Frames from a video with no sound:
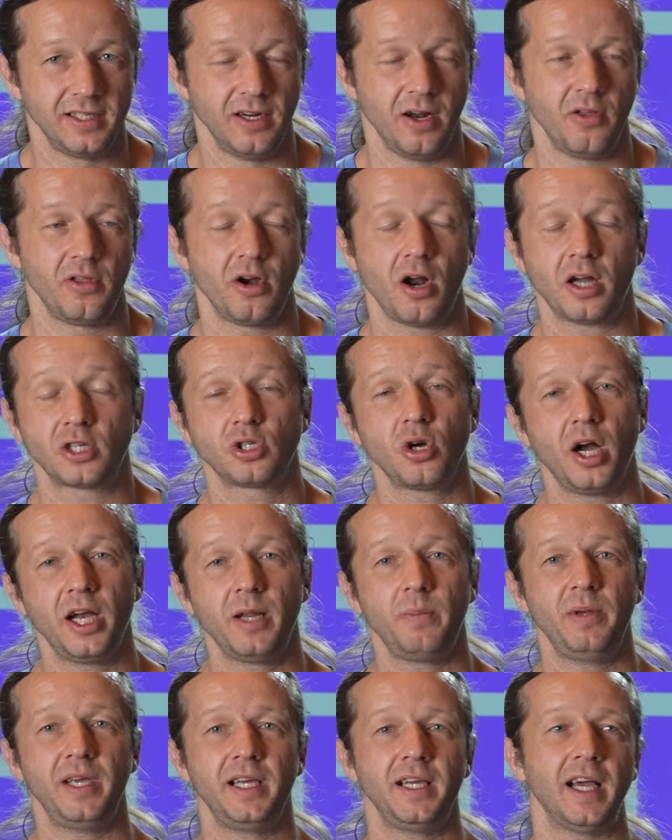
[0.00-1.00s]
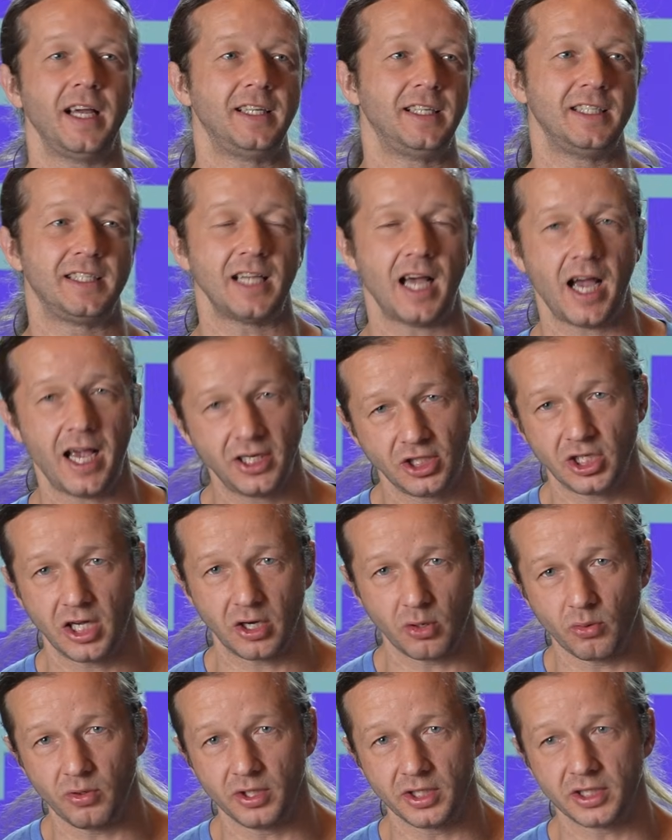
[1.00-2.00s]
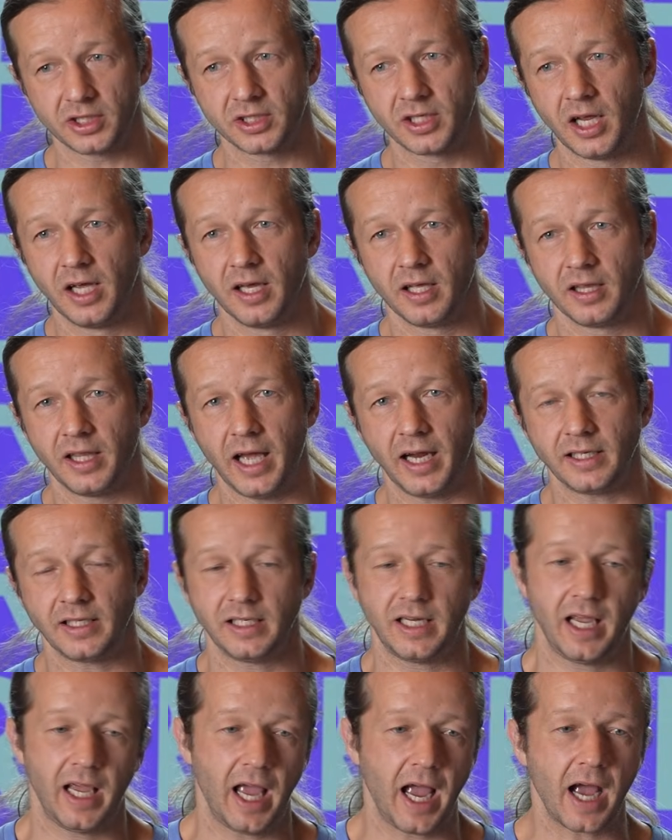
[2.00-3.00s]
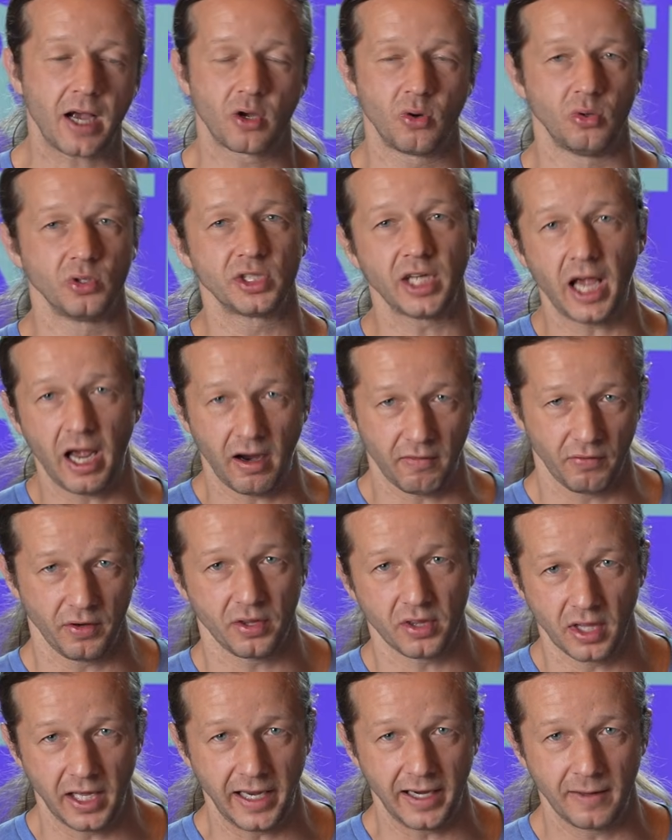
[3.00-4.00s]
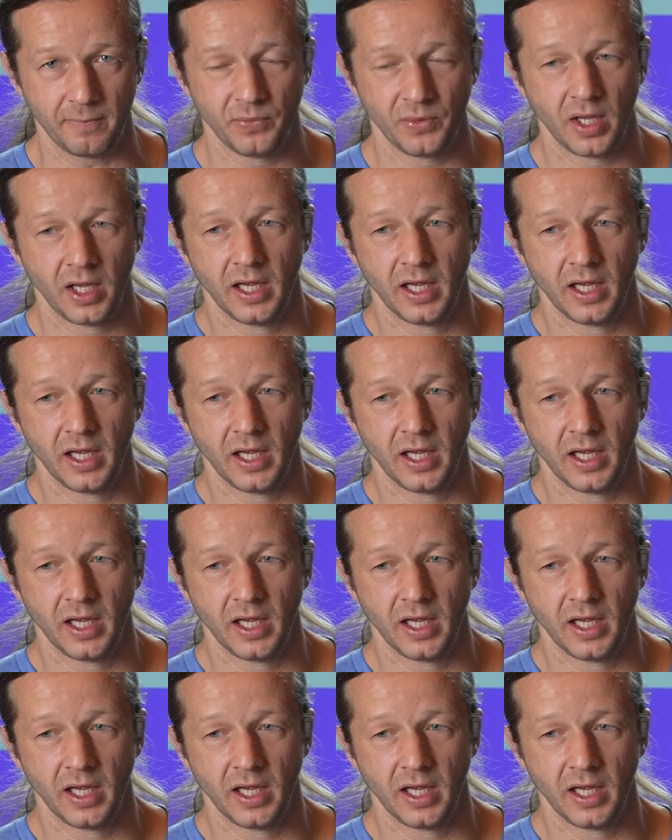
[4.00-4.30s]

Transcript: You know, they're not trying to be a design generalist that tackles everything.